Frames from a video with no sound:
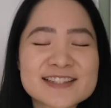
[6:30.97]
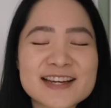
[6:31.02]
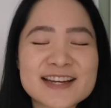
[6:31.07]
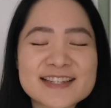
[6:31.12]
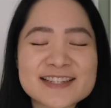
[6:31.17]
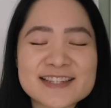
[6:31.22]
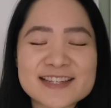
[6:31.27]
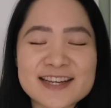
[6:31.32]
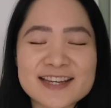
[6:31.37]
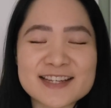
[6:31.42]
I
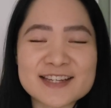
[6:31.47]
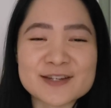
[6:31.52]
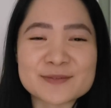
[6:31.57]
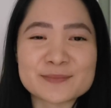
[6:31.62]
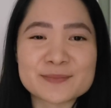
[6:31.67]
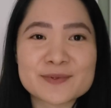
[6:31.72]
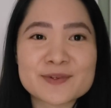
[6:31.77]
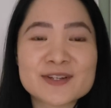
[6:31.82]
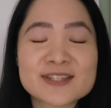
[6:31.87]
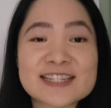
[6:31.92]
did end
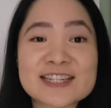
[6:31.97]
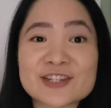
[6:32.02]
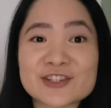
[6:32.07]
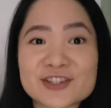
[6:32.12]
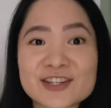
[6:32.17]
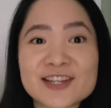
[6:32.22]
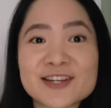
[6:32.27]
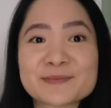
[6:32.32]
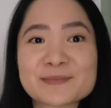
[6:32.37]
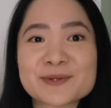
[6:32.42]
up
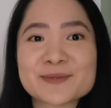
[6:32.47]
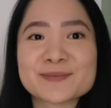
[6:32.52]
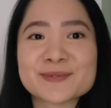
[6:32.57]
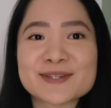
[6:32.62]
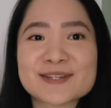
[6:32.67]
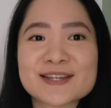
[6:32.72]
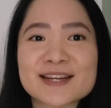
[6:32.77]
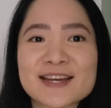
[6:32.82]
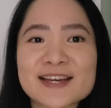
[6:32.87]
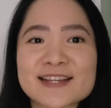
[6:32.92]
tearing up a
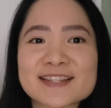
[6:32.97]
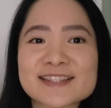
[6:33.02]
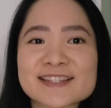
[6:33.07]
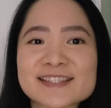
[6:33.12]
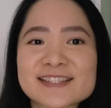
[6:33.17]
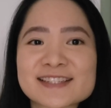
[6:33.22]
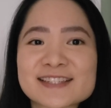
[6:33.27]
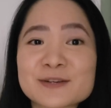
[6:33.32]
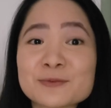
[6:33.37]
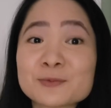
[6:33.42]
bit at
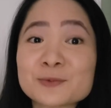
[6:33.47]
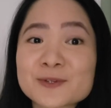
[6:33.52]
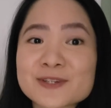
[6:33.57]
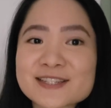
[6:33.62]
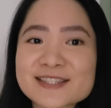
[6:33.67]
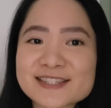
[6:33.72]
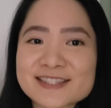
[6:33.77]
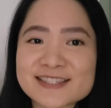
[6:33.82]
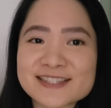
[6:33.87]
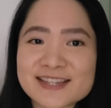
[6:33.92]

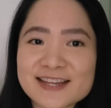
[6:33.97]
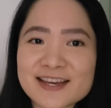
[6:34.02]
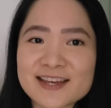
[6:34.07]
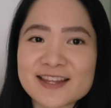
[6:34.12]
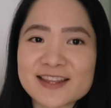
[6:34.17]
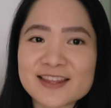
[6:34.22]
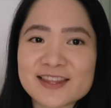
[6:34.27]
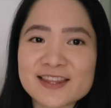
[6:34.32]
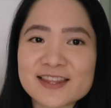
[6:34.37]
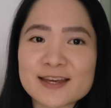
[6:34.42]
someone's
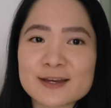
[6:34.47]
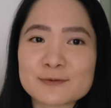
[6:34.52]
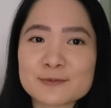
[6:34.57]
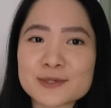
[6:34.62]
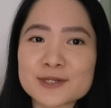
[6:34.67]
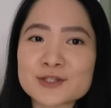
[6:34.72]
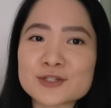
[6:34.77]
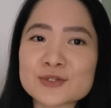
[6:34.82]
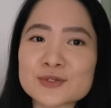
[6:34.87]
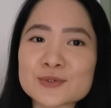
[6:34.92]
death that
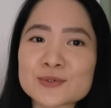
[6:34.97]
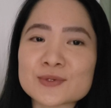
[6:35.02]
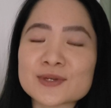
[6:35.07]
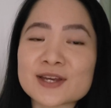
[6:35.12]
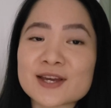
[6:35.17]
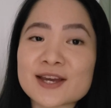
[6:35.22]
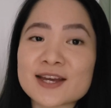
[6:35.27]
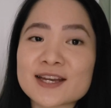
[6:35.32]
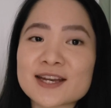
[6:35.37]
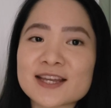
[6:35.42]
we do
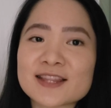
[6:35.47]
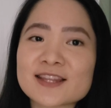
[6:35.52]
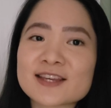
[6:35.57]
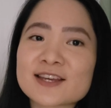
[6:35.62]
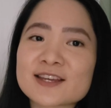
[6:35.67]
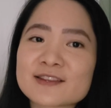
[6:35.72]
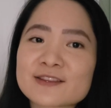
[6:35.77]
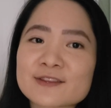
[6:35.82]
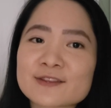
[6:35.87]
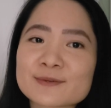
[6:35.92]
get at the
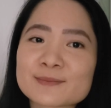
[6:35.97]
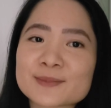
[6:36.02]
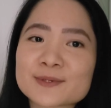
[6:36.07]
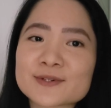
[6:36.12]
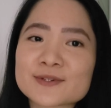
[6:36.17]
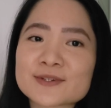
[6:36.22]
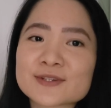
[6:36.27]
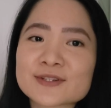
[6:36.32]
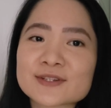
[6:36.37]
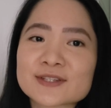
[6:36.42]
end of the
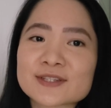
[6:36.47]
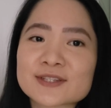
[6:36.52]
book,